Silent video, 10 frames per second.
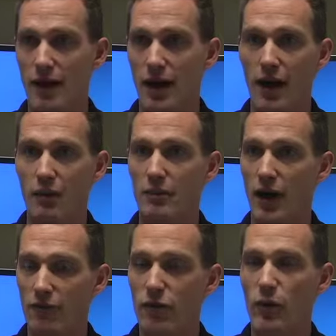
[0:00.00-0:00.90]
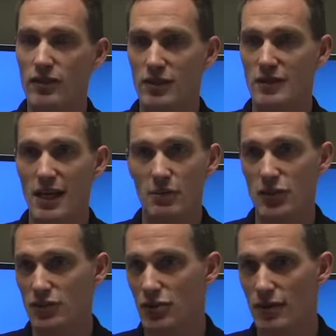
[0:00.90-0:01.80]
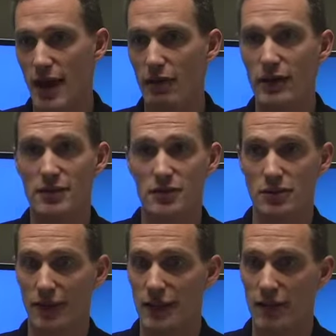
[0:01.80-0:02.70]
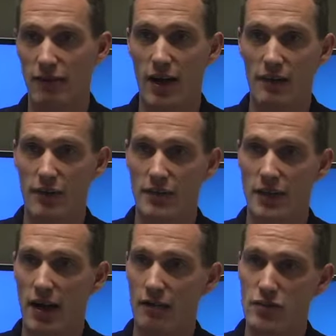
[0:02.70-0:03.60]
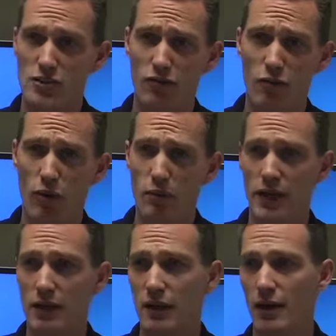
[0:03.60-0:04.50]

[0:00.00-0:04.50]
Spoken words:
A focused exam just to that wrist to identify if there's any obvious deformity,